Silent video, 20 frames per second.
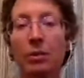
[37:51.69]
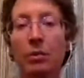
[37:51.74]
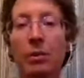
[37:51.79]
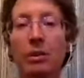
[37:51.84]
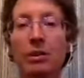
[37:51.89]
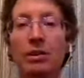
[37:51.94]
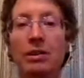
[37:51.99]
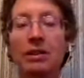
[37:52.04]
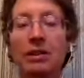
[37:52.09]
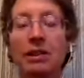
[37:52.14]

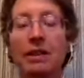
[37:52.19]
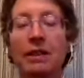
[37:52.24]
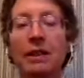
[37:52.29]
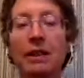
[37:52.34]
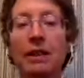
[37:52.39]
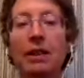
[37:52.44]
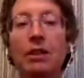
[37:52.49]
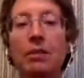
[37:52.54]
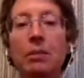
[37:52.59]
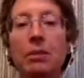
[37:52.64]
was is that the
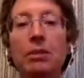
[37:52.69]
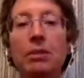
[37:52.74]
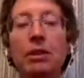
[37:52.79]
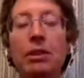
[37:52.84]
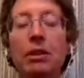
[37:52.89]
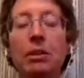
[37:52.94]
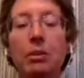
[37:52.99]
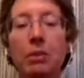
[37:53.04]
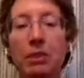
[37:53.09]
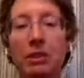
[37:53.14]

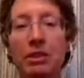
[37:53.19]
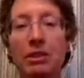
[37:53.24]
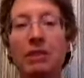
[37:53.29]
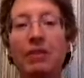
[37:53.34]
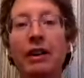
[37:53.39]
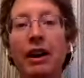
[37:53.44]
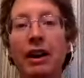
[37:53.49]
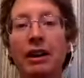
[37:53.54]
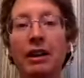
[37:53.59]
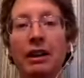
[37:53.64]
community was
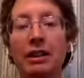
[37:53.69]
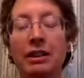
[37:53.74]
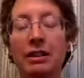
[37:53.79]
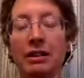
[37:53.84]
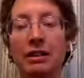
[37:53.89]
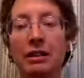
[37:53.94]
divided